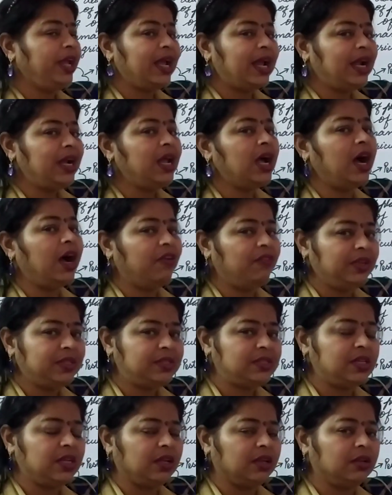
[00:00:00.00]
and
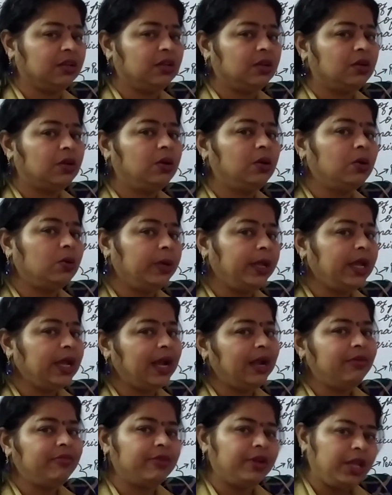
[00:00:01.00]
harvesting growing
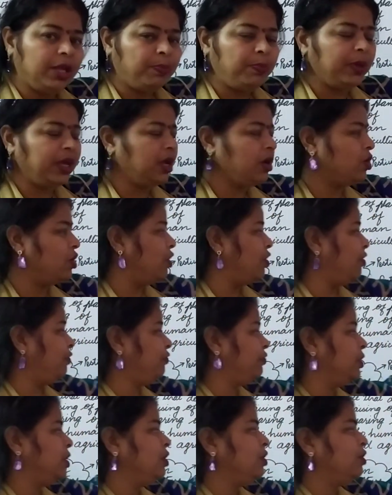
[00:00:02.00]
and reaping of